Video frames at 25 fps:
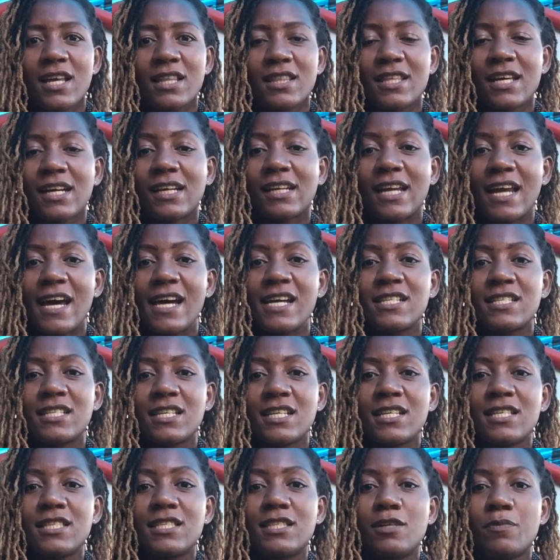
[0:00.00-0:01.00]
the client
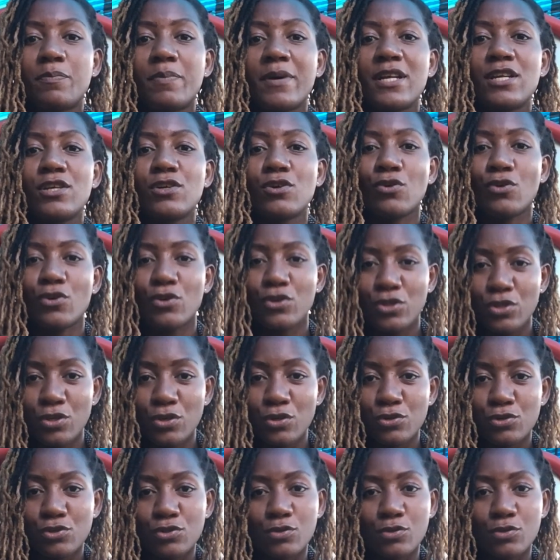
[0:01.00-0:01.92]
is depending on you